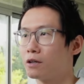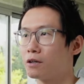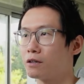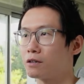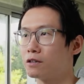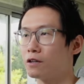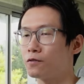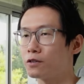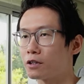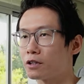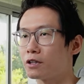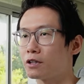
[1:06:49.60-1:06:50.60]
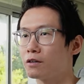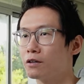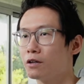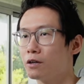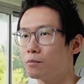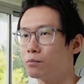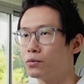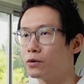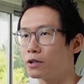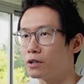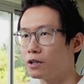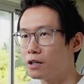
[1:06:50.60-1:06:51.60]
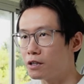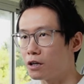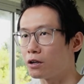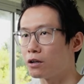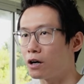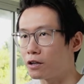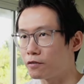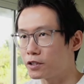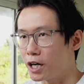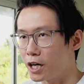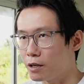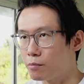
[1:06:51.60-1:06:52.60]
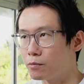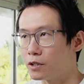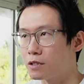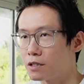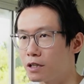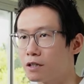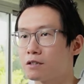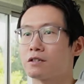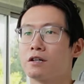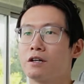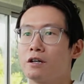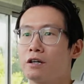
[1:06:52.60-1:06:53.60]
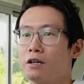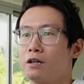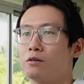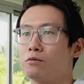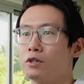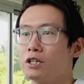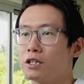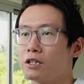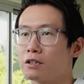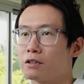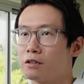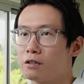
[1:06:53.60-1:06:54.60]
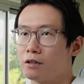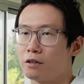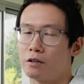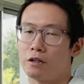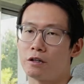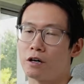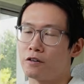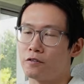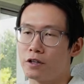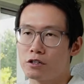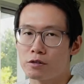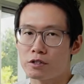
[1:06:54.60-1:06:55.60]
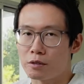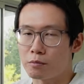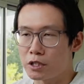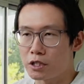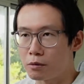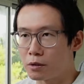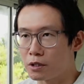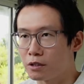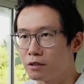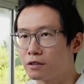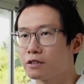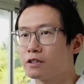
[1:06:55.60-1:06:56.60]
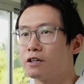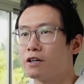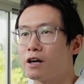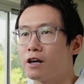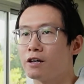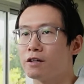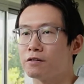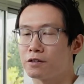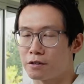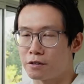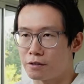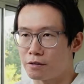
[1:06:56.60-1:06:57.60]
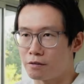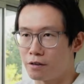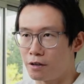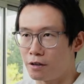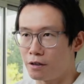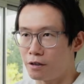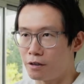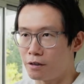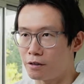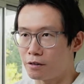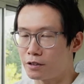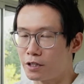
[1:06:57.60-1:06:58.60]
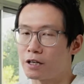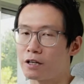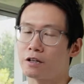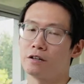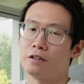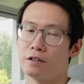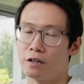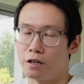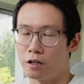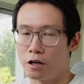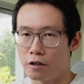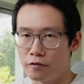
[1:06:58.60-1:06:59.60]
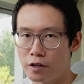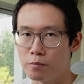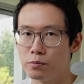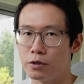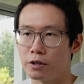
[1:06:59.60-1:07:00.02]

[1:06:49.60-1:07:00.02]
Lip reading: definitely put in a lot of time these days reading a lot of interesting material and taking in a lot of input.